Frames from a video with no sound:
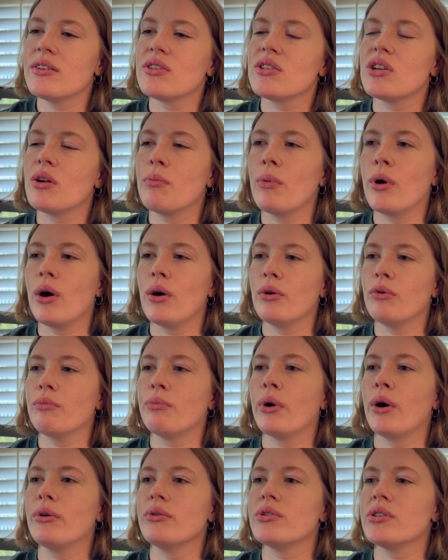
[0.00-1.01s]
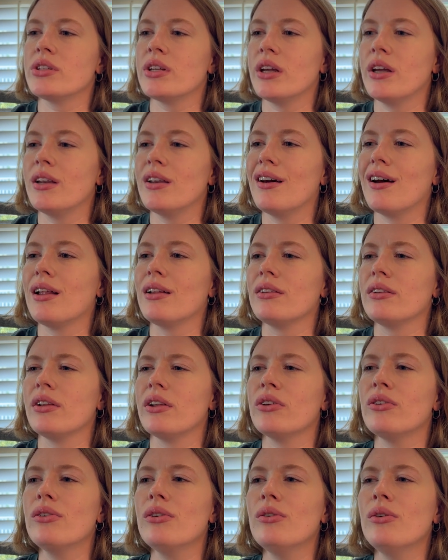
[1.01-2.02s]
Simone posted a
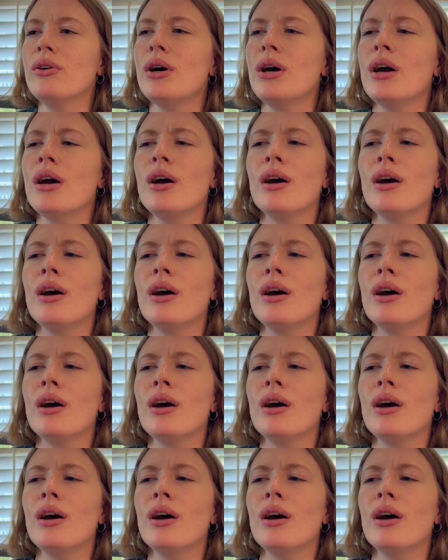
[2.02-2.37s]
little